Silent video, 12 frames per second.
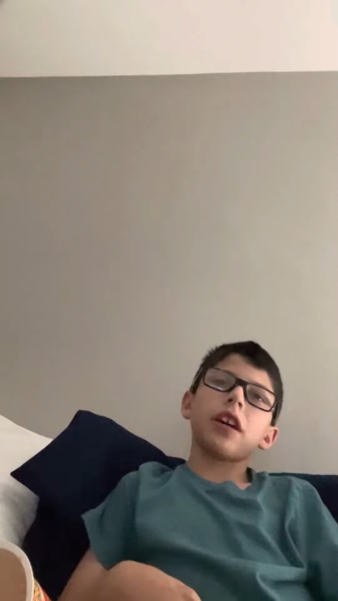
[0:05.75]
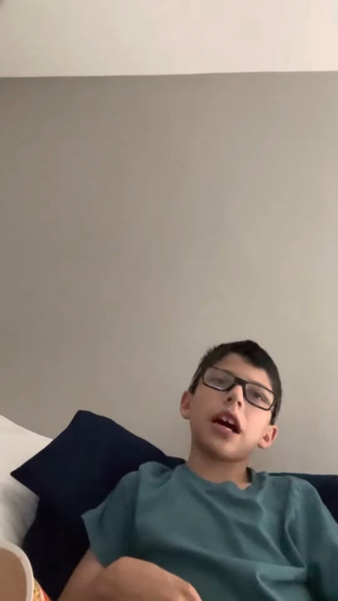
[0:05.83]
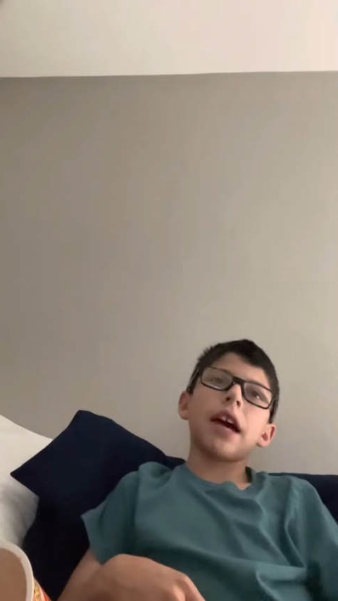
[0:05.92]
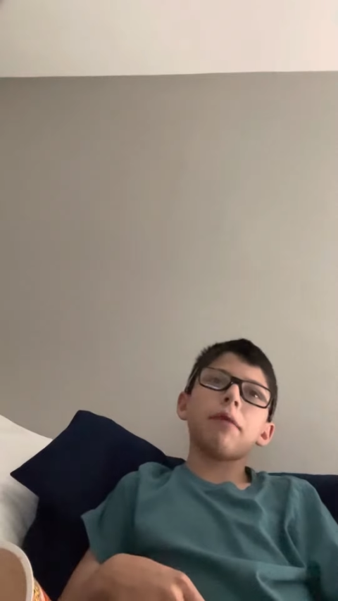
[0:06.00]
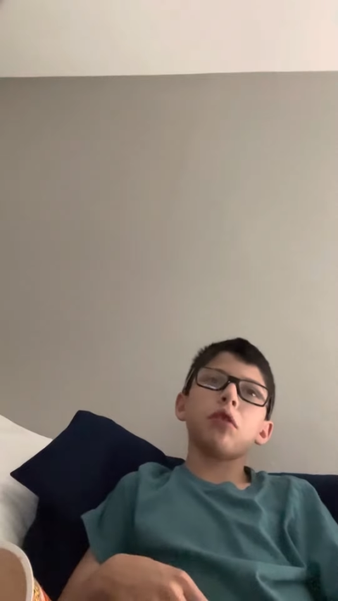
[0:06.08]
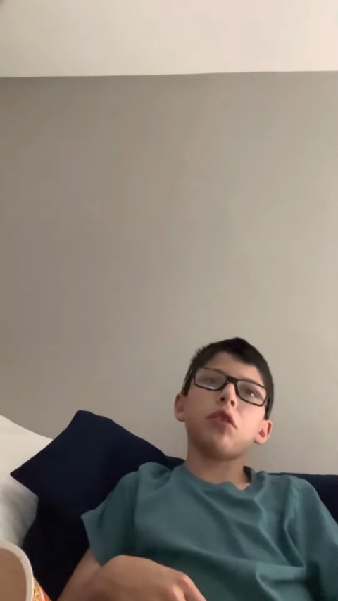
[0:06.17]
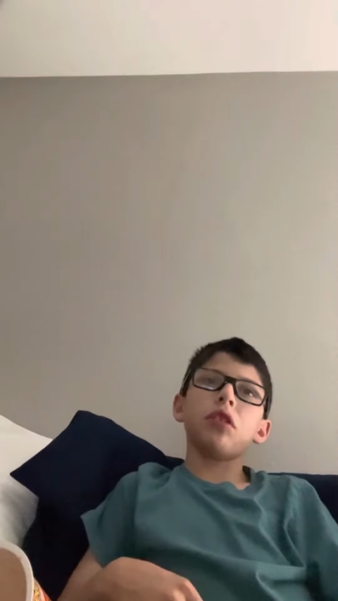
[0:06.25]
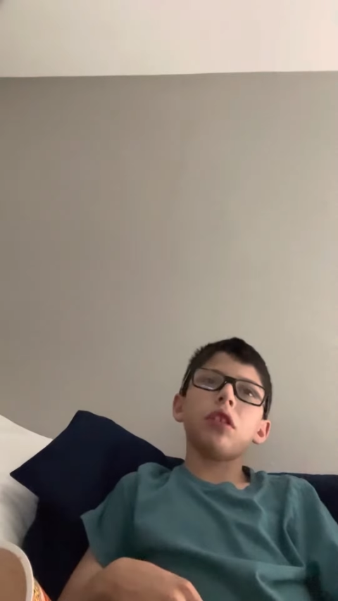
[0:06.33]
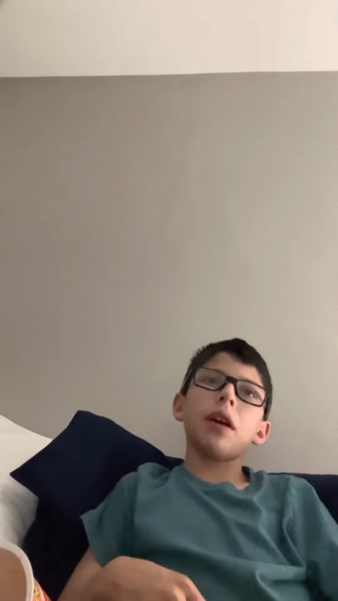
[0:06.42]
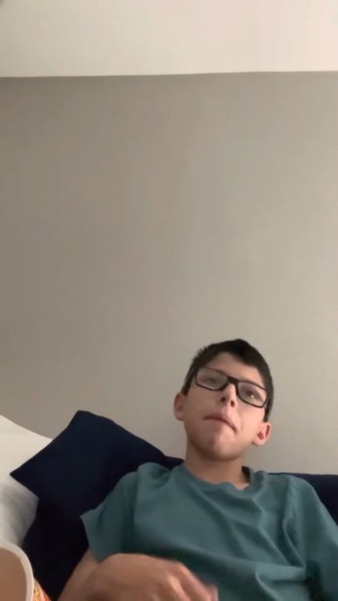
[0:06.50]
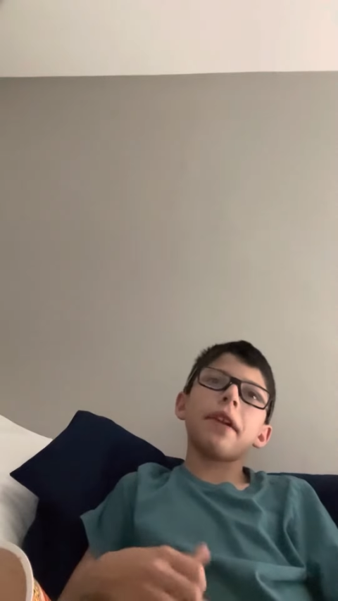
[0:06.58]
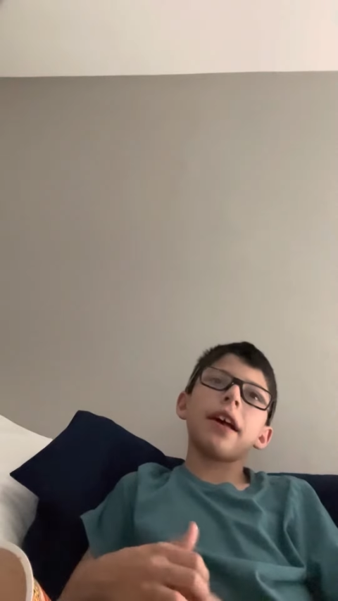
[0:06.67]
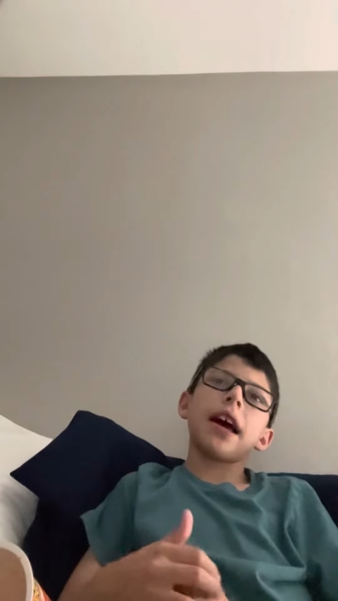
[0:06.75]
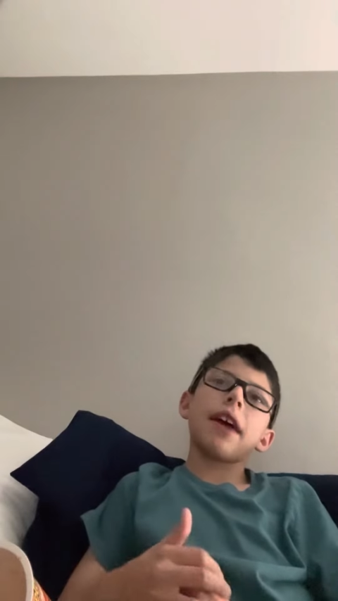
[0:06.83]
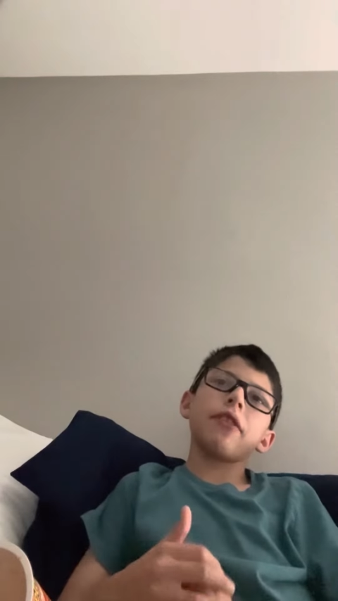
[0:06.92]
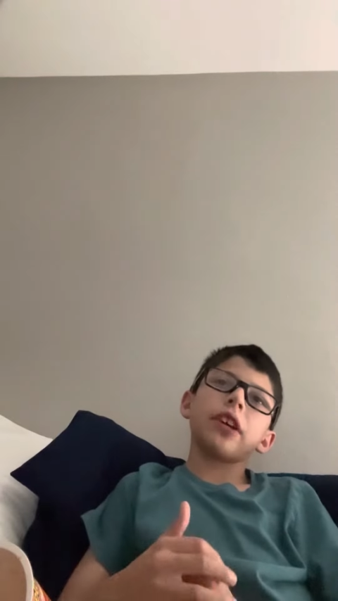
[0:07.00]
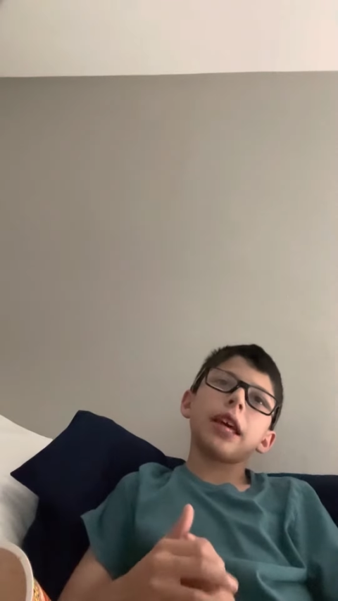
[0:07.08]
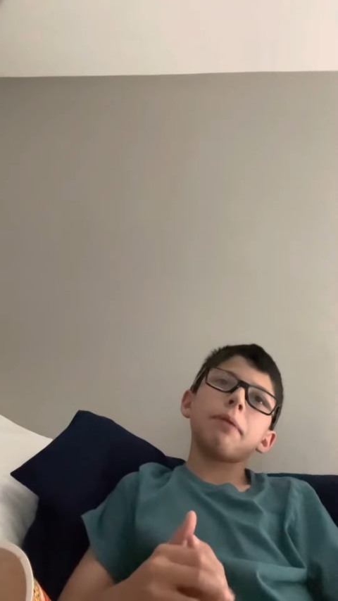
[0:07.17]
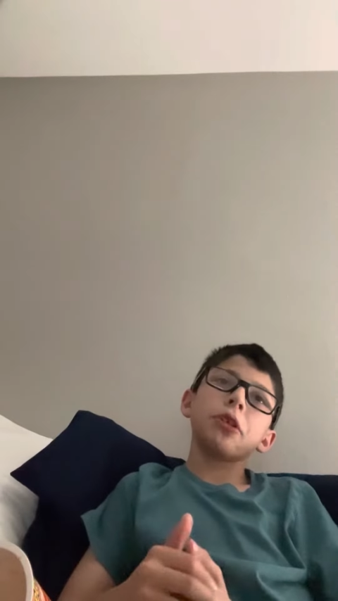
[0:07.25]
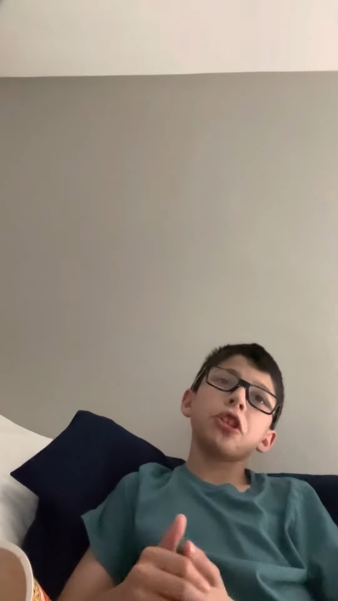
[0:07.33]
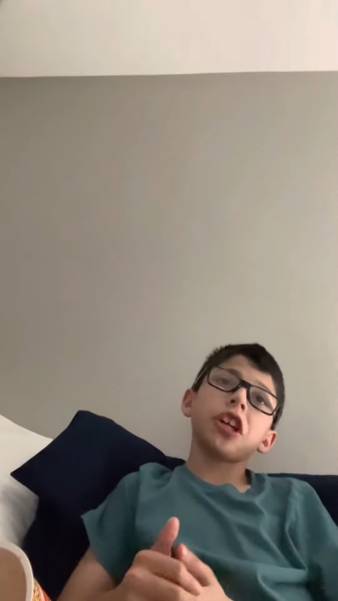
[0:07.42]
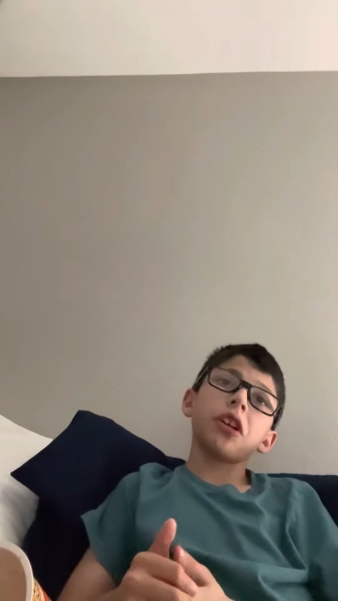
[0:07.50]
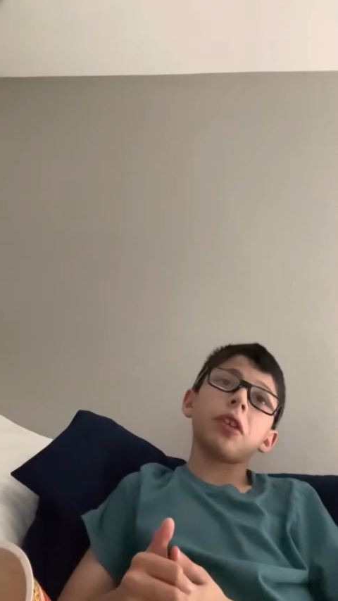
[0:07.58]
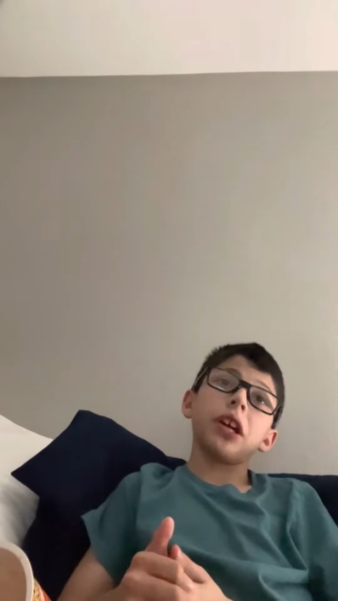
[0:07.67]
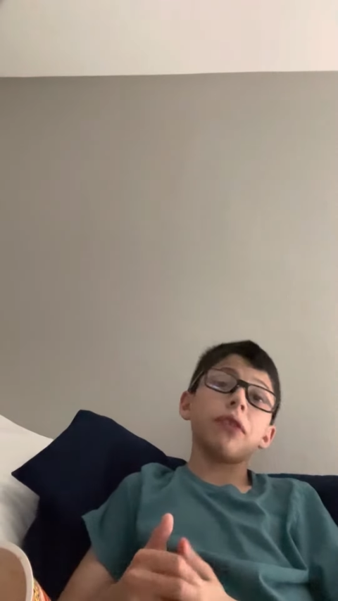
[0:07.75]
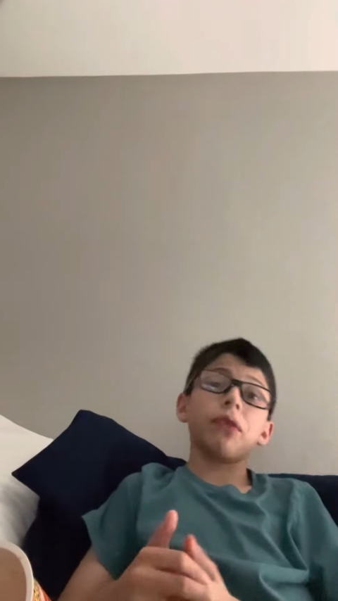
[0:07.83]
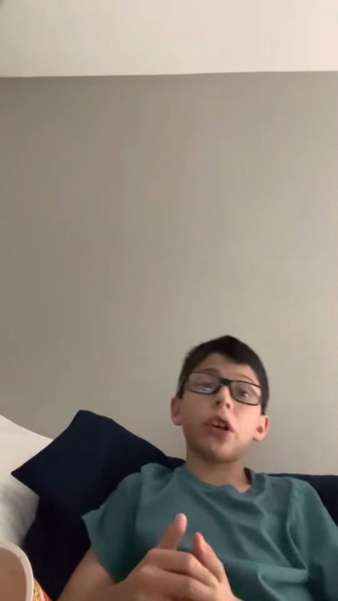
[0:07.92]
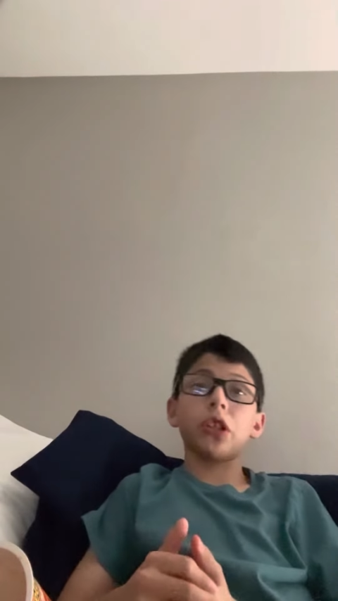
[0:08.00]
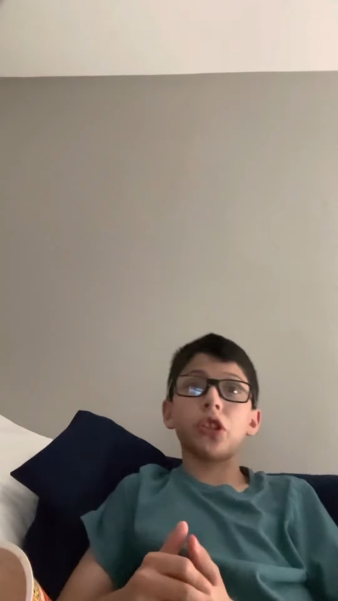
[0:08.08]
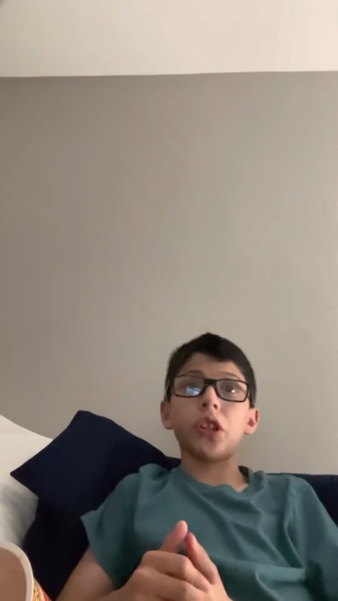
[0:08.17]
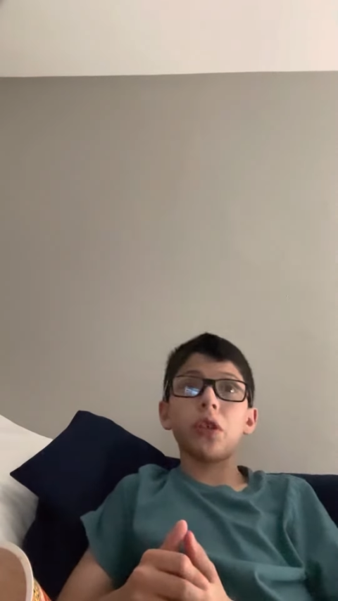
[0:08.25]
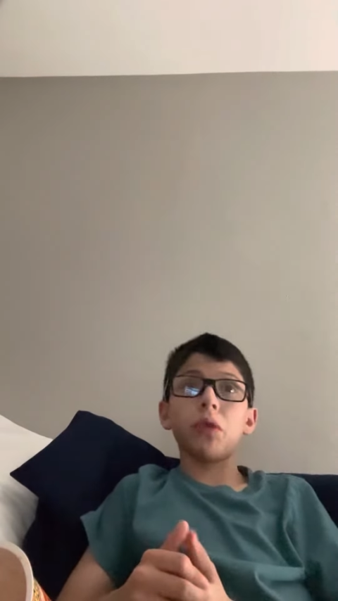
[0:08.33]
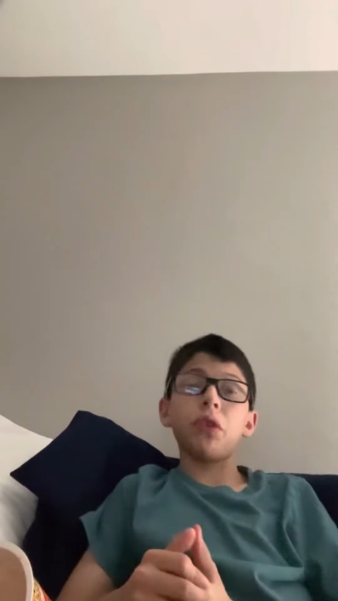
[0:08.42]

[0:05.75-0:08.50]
I have I'm gonna have a gaming channel and a vlog channel,